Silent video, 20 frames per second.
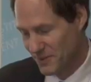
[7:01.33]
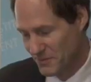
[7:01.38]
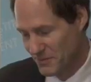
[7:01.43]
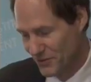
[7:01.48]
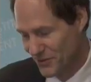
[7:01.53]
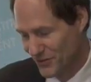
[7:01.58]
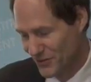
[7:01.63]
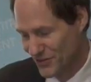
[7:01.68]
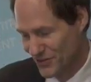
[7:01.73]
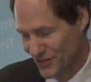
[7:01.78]
People
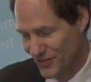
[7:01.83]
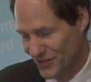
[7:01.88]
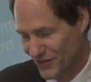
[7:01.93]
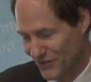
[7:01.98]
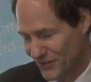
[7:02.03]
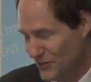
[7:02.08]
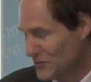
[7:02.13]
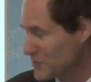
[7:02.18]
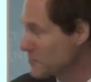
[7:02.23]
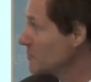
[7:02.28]
used to
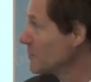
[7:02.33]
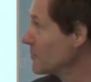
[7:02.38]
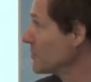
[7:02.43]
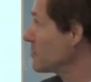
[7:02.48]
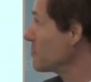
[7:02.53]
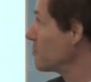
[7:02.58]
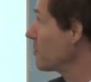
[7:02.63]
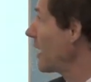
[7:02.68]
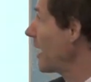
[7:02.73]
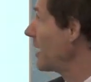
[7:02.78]
confuse me
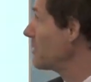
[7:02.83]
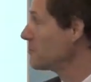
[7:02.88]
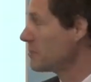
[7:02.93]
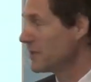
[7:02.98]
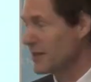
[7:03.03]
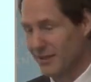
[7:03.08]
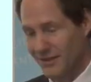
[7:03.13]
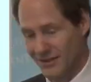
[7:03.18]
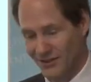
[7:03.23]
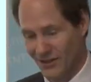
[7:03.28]
with Brad
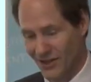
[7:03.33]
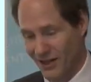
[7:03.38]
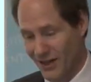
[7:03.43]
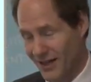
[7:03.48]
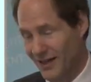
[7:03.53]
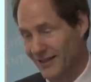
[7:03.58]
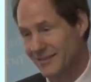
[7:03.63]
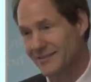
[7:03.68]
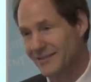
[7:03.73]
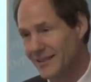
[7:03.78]
Pitt a
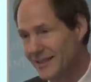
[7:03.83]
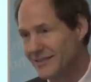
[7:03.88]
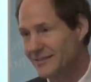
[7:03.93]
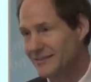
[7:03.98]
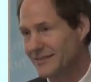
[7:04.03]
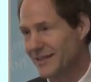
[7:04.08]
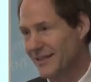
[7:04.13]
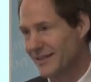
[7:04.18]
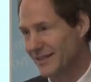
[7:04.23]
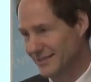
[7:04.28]
lot, and
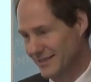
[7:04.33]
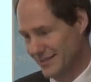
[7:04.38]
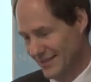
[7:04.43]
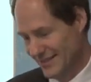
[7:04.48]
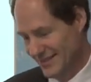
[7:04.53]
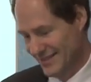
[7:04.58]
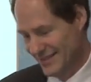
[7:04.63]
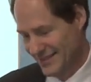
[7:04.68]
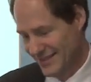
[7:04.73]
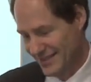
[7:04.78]

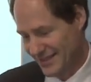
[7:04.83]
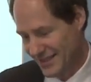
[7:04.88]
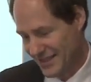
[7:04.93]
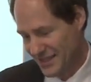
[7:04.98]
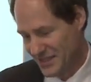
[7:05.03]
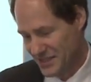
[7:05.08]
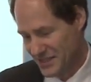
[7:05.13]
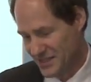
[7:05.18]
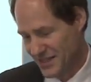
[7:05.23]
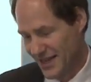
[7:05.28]

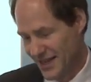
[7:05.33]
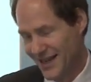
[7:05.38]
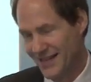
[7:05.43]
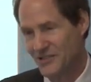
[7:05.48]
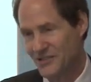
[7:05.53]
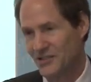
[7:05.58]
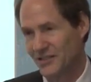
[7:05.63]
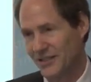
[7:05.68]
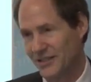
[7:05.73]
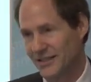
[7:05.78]
he's
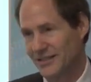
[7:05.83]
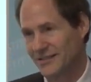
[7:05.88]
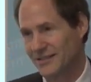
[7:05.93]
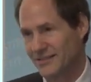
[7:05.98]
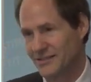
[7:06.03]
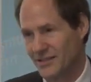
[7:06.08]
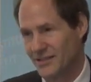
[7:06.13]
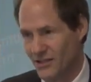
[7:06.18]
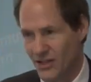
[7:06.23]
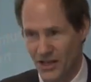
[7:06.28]
actually
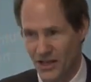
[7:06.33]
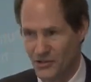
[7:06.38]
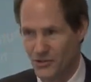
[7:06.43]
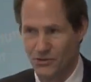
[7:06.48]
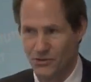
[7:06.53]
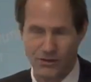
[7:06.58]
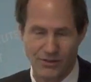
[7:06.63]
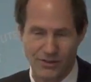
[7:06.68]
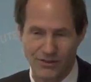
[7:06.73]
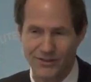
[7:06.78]
a lot
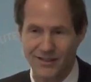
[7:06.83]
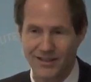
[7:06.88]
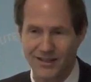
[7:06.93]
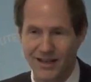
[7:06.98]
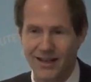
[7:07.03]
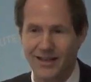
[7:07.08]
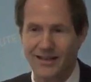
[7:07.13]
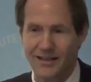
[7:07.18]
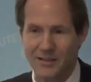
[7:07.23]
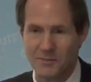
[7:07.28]
shorter than
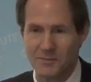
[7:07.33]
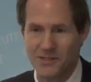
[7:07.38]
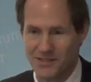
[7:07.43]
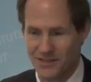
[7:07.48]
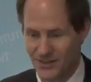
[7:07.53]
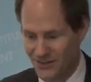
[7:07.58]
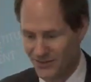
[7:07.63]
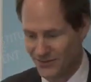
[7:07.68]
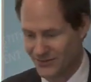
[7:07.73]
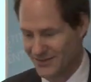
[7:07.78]
I am,
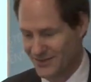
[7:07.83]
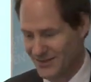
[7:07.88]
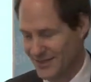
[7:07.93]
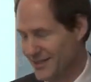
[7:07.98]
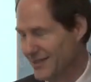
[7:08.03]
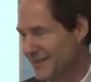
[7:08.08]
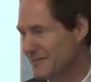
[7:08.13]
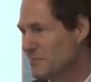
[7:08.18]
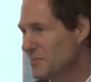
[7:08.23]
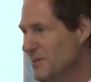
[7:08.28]
so,
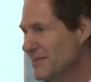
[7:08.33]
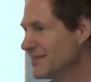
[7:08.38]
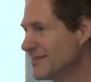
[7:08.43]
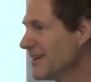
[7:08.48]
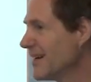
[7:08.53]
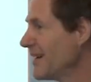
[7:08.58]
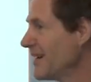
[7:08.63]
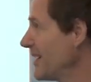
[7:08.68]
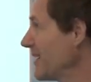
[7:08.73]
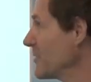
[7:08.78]
but
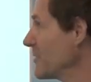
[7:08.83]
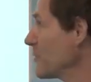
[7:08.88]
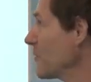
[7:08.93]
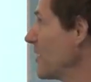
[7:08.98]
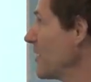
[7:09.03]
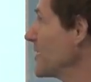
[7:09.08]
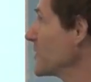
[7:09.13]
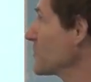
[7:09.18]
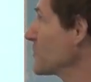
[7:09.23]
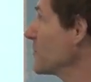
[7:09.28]

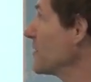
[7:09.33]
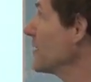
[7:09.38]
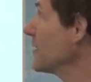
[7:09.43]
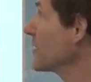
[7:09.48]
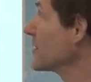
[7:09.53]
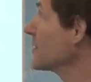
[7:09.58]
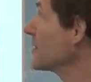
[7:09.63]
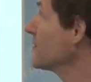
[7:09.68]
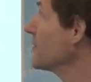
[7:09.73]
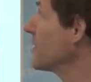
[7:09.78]
otherwise we
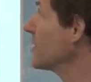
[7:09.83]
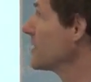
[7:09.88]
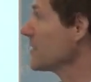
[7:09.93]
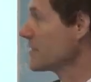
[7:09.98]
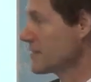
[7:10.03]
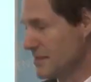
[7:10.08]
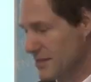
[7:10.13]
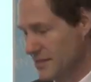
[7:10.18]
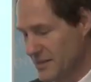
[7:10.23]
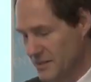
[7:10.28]
looked very
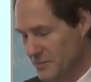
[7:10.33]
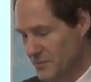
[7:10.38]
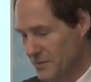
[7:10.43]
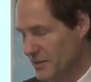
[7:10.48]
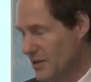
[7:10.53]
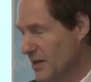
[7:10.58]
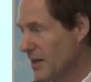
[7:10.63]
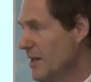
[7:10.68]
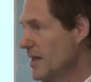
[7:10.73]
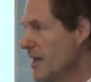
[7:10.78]

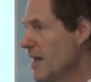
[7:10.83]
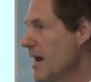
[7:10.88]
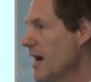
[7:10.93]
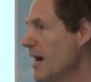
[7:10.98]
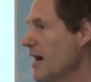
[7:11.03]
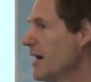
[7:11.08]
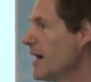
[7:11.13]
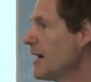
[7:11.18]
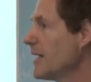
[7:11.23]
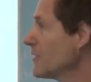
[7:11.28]
similar.
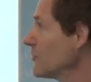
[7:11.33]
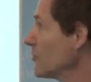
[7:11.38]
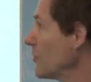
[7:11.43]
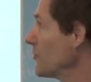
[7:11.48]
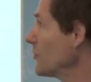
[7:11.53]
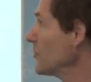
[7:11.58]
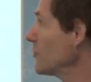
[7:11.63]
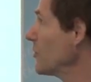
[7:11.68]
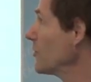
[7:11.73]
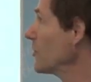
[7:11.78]
I don't know if
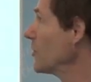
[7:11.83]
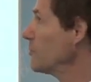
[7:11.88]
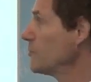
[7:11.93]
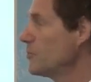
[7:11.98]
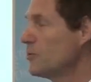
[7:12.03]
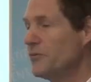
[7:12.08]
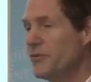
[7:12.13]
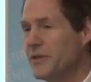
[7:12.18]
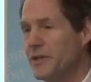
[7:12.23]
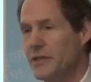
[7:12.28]
you know the
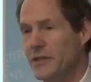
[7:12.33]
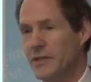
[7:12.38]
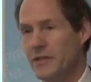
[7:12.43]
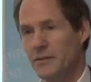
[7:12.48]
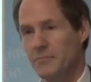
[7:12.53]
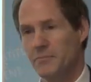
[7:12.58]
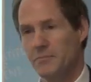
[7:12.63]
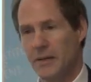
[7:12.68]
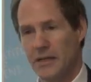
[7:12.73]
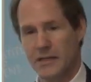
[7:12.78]
movie
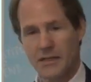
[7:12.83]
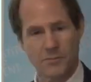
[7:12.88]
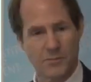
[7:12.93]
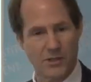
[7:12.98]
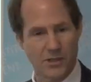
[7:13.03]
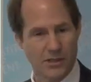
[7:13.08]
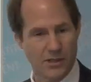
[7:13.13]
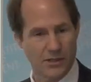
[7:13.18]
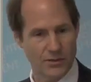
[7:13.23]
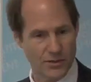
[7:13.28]

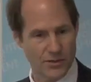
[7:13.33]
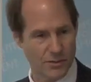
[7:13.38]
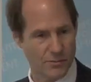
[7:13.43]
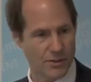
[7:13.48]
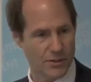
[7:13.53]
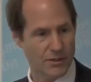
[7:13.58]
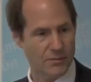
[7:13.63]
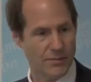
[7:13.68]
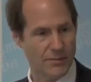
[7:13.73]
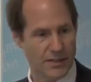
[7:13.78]
Moneyball or the
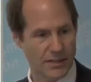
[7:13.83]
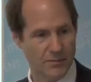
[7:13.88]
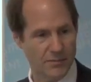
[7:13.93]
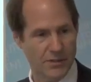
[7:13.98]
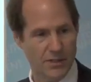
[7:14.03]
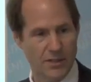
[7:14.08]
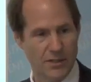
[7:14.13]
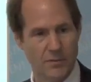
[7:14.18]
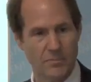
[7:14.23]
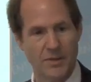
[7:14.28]
book
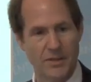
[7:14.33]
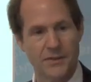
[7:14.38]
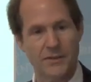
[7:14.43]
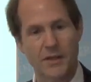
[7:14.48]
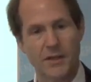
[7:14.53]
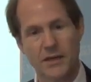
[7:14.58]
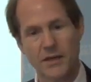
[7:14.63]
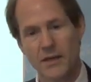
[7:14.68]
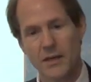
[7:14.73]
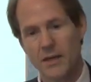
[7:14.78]
Moneyball, but
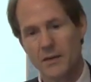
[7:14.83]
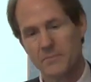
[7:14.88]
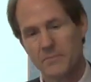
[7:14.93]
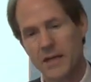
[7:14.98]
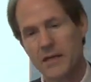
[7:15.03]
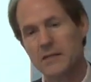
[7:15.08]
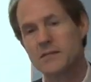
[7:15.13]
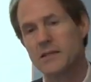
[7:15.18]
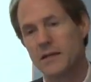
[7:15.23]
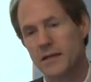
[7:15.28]
the
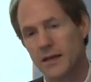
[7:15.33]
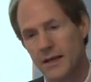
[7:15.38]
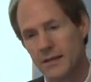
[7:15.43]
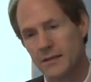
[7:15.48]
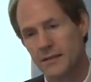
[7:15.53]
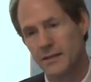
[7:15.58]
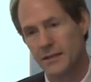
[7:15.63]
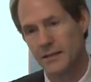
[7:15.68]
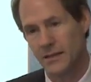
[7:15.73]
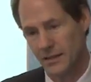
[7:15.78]
basic
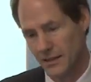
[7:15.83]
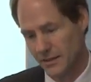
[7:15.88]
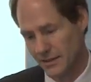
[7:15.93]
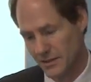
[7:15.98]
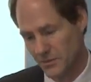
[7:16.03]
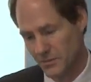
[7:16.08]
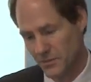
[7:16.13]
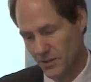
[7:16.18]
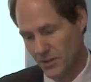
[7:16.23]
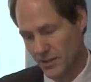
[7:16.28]
idea in
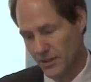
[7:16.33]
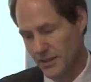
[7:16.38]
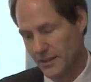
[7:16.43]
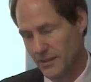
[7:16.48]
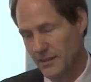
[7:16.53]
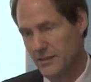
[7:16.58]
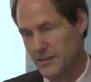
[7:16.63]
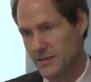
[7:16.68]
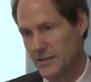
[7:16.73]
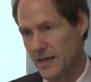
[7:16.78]
the book
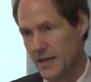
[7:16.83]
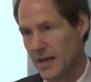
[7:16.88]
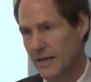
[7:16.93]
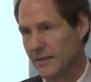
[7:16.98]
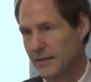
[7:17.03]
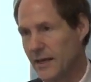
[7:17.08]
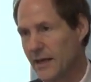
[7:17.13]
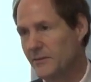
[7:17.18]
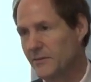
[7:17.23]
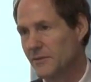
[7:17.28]
is
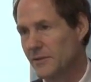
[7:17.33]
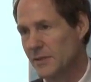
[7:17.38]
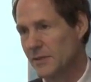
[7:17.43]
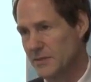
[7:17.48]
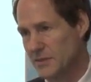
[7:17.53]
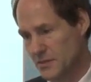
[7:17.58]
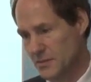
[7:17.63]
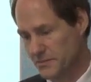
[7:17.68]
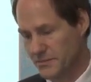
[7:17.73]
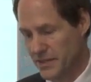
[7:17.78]
that
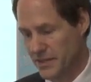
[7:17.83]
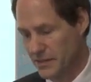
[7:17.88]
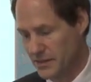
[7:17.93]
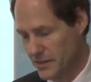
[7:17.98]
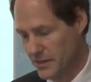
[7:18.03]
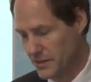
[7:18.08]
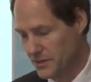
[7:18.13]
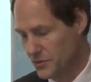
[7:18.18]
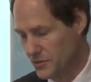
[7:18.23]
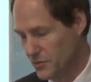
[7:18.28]
evidence beats
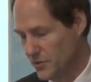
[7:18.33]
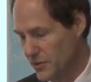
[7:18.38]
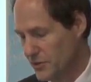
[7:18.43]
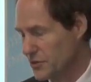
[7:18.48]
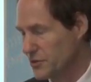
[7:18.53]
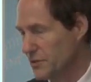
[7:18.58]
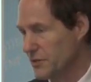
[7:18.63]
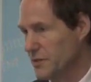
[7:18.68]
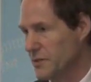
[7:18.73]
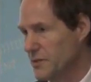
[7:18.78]

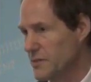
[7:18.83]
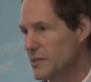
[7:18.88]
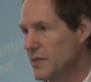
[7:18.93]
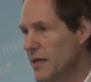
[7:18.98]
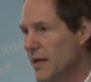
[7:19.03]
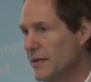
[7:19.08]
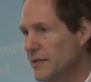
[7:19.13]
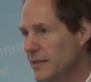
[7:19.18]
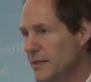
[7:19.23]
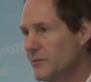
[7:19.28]
intuitions,
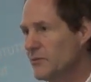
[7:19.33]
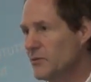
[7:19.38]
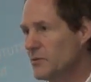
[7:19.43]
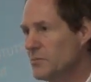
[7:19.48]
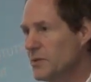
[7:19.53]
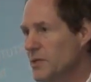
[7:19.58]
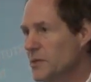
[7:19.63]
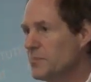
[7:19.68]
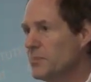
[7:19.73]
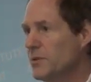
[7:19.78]
and even
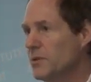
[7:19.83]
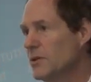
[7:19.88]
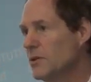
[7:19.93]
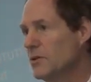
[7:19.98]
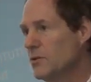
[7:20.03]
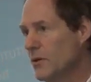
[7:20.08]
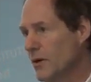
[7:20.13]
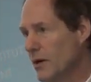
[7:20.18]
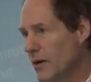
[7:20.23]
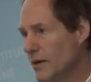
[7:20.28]
people
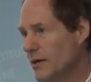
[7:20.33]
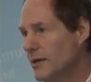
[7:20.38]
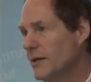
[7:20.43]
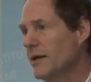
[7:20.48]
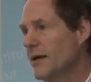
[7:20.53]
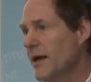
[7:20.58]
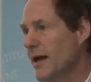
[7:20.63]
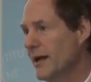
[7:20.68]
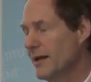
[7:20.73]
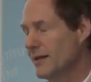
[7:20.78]
who are
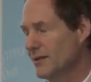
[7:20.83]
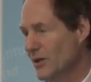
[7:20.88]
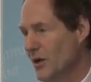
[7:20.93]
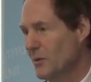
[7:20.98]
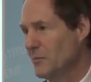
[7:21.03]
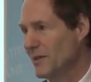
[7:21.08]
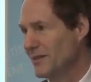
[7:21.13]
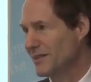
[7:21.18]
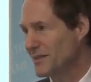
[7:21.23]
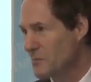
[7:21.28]

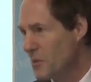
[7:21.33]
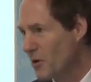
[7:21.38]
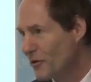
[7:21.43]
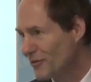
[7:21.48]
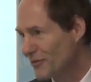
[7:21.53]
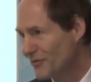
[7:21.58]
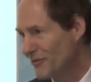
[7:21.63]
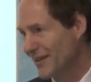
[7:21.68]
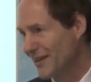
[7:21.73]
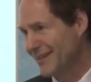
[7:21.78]
economically
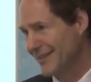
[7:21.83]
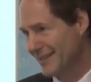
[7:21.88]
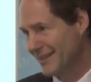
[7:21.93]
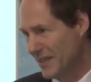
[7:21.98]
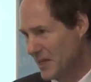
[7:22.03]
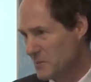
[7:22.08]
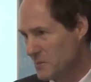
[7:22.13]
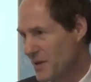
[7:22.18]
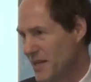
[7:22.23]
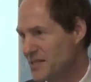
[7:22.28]
motivated,
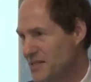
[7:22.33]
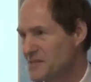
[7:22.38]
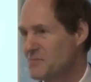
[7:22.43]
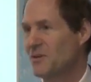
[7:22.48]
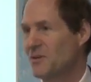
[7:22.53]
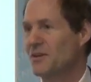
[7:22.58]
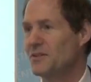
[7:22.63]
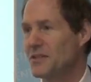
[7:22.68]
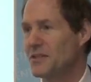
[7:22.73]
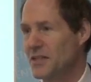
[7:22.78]
like
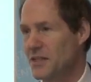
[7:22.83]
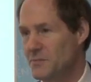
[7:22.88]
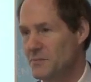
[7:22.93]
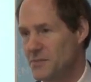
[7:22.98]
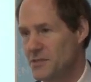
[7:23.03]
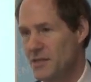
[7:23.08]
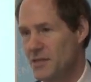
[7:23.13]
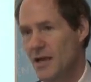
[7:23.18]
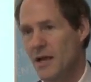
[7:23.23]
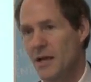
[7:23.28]
baseball
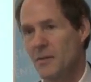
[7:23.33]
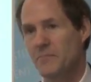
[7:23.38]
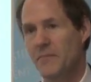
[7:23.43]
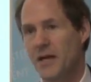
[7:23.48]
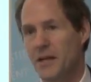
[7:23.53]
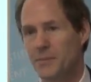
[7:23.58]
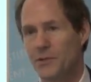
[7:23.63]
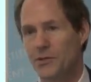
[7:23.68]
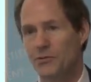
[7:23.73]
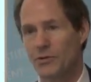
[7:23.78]
teams,
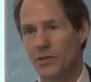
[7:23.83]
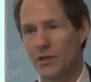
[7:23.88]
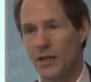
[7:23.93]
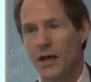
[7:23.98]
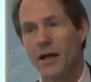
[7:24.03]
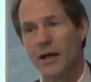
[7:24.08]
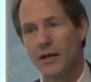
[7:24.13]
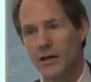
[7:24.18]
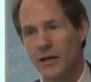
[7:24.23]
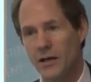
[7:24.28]
maybe
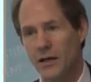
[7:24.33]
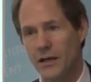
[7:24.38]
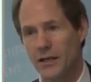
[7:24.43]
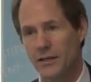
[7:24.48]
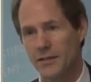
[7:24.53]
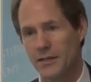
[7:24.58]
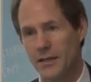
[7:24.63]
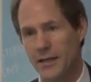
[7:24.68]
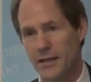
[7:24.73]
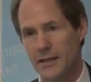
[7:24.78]
rely
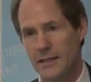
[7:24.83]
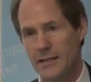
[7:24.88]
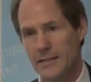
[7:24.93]
on